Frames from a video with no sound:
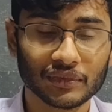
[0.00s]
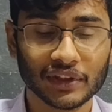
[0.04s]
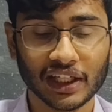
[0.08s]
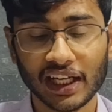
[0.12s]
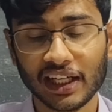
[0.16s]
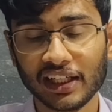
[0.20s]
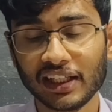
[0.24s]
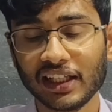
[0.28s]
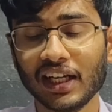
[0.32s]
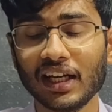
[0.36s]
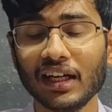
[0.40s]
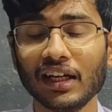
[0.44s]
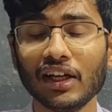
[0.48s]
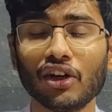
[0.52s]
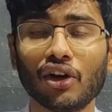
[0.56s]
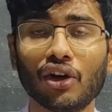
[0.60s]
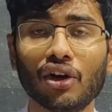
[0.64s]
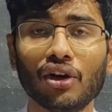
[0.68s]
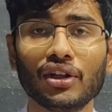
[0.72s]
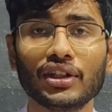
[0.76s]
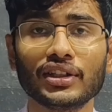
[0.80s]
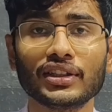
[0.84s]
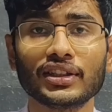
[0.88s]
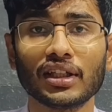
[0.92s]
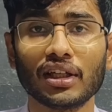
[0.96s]
It can
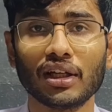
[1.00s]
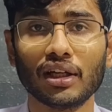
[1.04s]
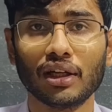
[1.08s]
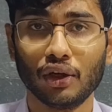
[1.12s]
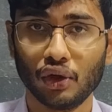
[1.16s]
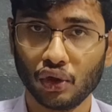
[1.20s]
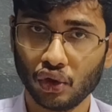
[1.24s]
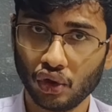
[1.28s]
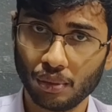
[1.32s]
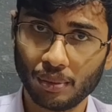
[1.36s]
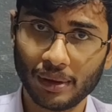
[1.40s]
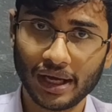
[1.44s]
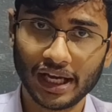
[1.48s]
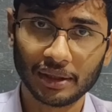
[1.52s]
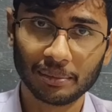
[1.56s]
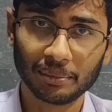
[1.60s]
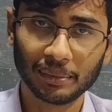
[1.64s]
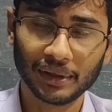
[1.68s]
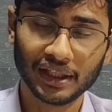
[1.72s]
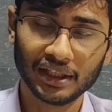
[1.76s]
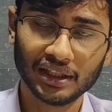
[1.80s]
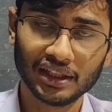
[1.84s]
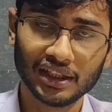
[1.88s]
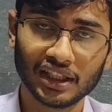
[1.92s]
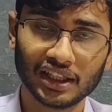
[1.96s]
cause low back
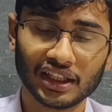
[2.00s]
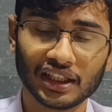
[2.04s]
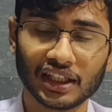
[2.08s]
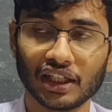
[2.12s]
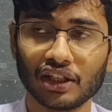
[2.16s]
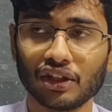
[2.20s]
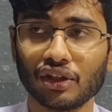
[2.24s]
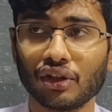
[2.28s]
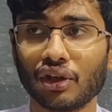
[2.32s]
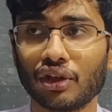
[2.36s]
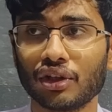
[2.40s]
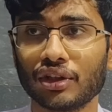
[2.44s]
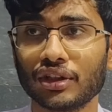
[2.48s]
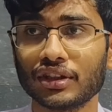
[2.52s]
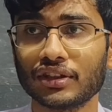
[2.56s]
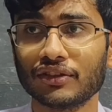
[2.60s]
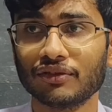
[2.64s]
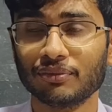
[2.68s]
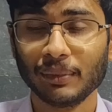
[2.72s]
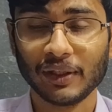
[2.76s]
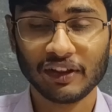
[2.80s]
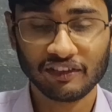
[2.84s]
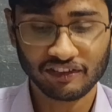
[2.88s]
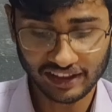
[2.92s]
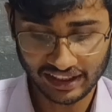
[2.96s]
pain, it can cause
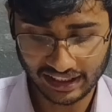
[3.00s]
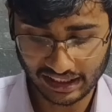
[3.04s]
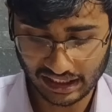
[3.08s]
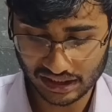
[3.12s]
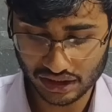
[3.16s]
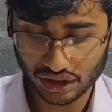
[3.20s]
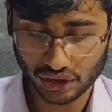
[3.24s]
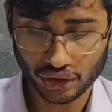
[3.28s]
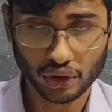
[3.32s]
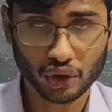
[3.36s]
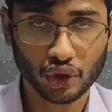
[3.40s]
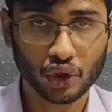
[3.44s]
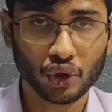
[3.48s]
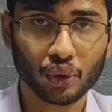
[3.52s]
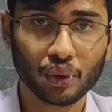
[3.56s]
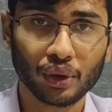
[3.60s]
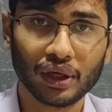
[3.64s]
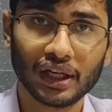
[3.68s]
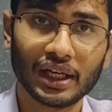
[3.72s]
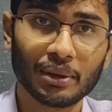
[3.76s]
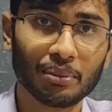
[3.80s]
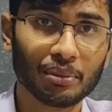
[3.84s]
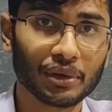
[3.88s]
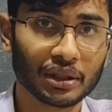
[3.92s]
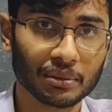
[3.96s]
weakness in your
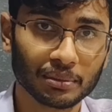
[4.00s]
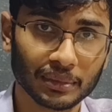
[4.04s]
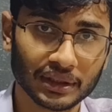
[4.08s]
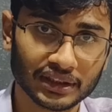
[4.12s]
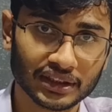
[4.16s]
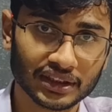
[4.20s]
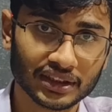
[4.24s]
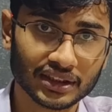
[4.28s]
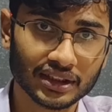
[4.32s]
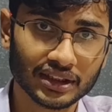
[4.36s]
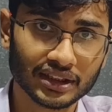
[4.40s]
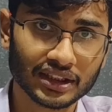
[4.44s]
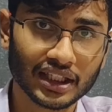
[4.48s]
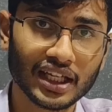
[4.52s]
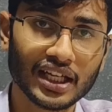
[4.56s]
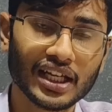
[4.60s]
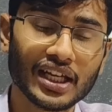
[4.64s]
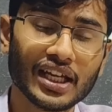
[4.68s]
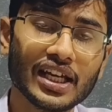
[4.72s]
lower limb muscles,